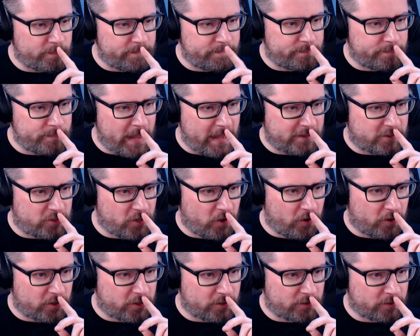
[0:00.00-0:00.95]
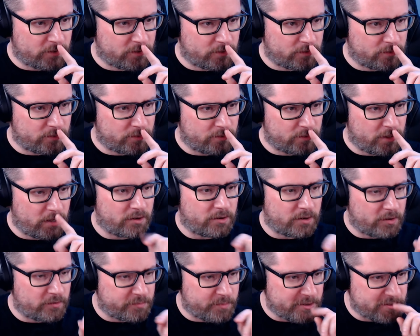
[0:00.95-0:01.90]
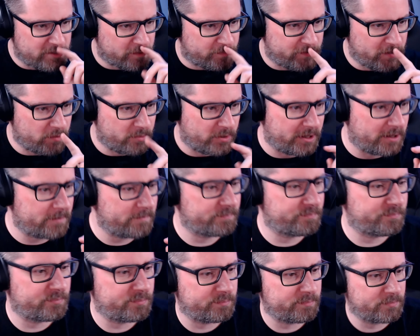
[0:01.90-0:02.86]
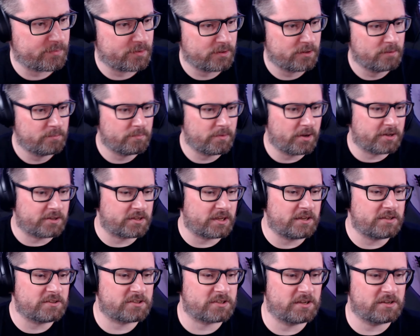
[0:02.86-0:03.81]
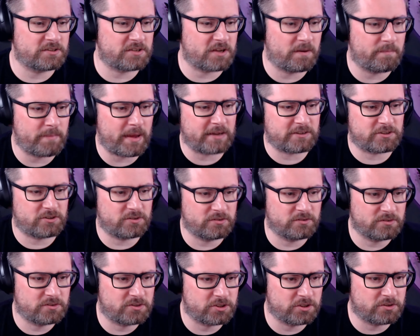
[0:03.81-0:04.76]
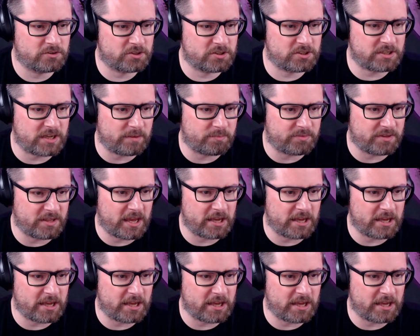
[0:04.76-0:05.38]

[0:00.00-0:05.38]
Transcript: Matt Dog, I've missed a few here. Mike D says Maxon should skip the